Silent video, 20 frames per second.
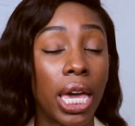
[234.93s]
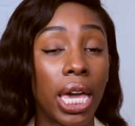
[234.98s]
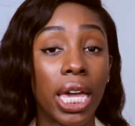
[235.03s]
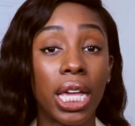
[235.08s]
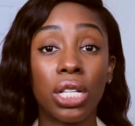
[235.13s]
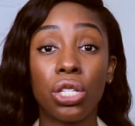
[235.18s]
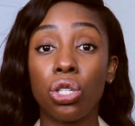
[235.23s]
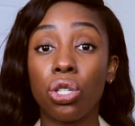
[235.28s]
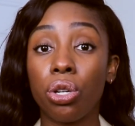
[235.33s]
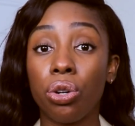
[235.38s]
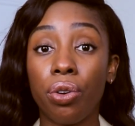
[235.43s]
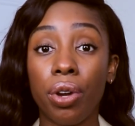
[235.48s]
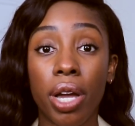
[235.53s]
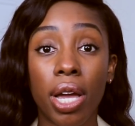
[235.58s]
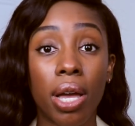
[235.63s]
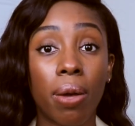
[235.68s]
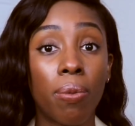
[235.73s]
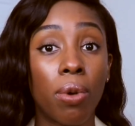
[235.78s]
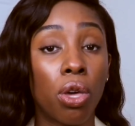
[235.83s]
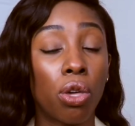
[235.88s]

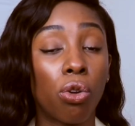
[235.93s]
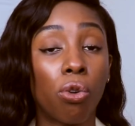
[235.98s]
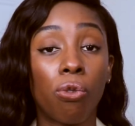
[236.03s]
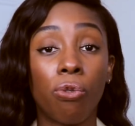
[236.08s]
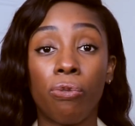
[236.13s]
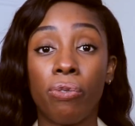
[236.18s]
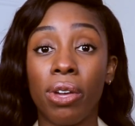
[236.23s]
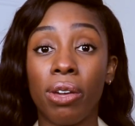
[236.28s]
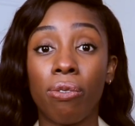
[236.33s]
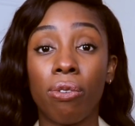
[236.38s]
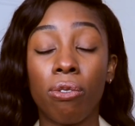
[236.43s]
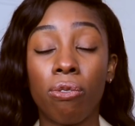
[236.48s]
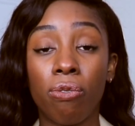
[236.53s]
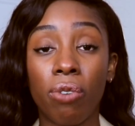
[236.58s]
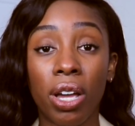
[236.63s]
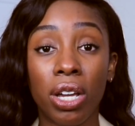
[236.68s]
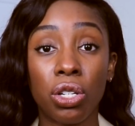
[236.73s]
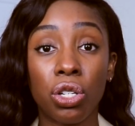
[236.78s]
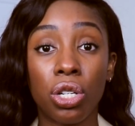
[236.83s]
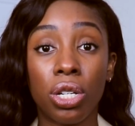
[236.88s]
Instagram, your favorite
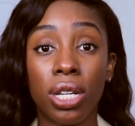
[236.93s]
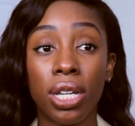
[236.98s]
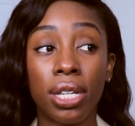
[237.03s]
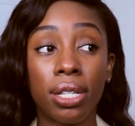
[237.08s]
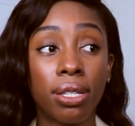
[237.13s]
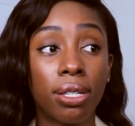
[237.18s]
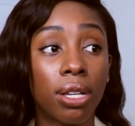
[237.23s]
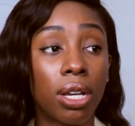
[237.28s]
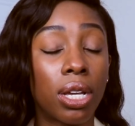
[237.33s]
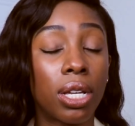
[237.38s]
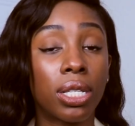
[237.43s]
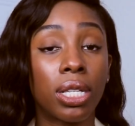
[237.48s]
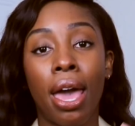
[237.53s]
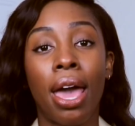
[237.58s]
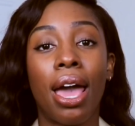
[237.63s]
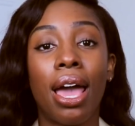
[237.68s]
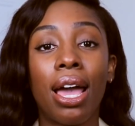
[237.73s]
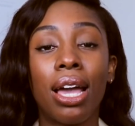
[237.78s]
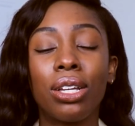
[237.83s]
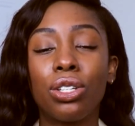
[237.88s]
fashionistas,
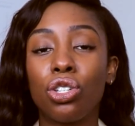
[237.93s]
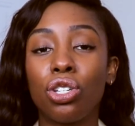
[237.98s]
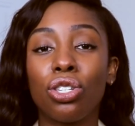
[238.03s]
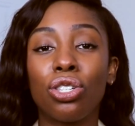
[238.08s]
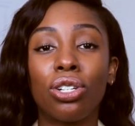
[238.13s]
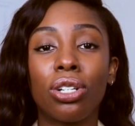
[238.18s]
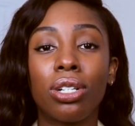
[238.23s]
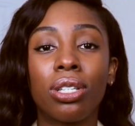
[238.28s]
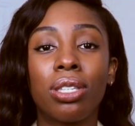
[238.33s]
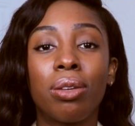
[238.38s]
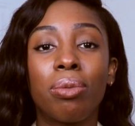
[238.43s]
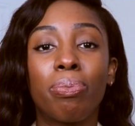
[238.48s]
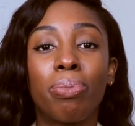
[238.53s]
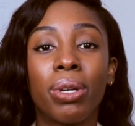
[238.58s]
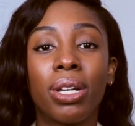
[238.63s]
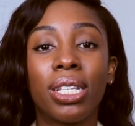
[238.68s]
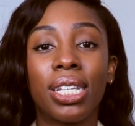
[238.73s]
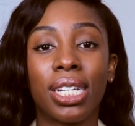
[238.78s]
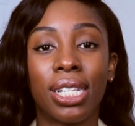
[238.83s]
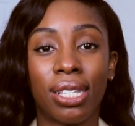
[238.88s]
and just start to
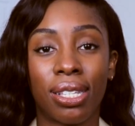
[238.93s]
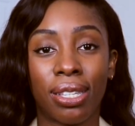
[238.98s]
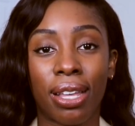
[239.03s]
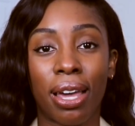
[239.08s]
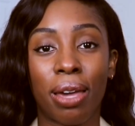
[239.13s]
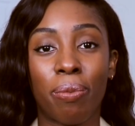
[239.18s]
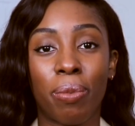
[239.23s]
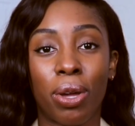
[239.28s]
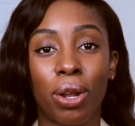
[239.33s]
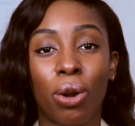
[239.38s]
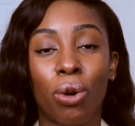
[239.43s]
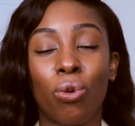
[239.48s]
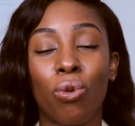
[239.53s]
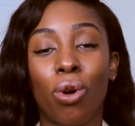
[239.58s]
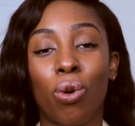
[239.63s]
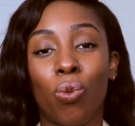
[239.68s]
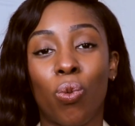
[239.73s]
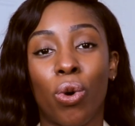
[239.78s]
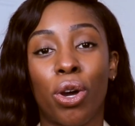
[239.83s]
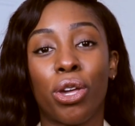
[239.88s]
build excitement
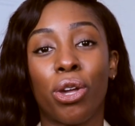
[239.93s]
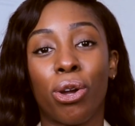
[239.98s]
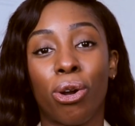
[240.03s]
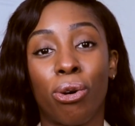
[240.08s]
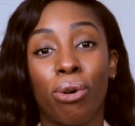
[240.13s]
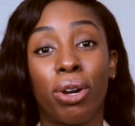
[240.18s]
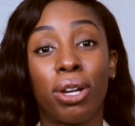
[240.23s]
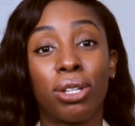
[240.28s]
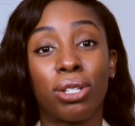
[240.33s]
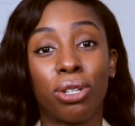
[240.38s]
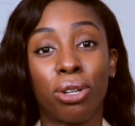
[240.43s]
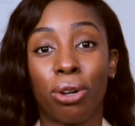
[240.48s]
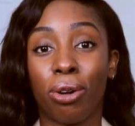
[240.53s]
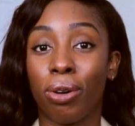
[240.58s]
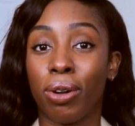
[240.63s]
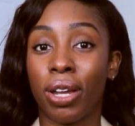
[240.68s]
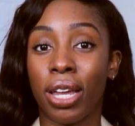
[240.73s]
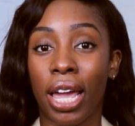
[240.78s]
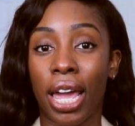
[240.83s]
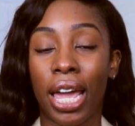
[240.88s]
around what you're going to
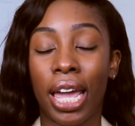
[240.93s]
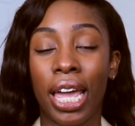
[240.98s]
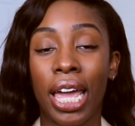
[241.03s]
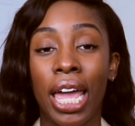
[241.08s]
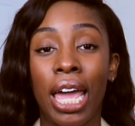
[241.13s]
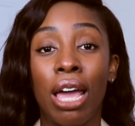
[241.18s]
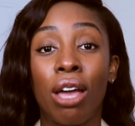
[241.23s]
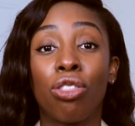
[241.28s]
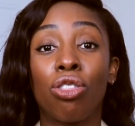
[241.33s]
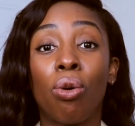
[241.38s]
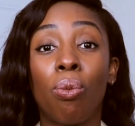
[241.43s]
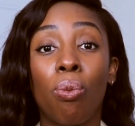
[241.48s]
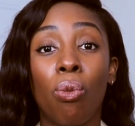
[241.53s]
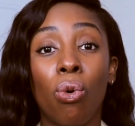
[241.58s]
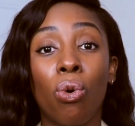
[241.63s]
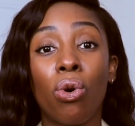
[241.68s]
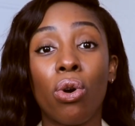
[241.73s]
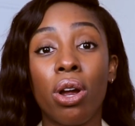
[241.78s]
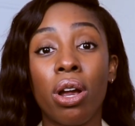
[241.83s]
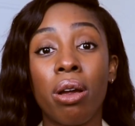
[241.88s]
create. The
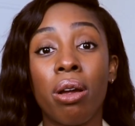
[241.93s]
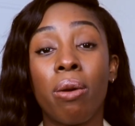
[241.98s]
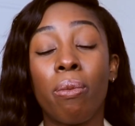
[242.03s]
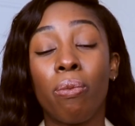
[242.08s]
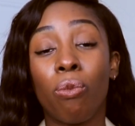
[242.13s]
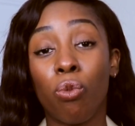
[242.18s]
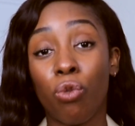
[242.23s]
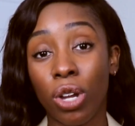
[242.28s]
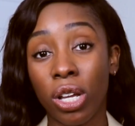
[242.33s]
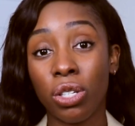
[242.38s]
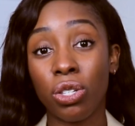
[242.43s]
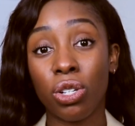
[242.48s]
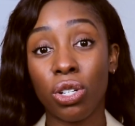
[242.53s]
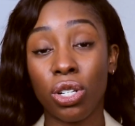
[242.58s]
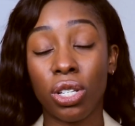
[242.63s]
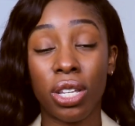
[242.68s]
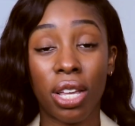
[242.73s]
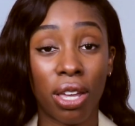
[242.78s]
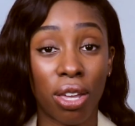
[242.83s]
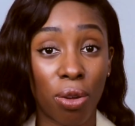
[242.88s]
more
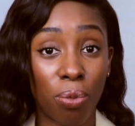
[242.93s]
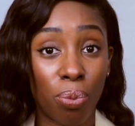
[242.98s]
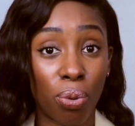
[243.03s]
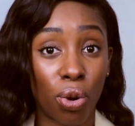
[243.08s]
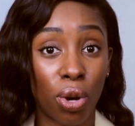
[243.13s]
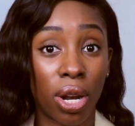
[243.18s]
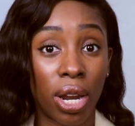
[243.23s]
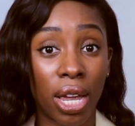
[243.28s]
research that you put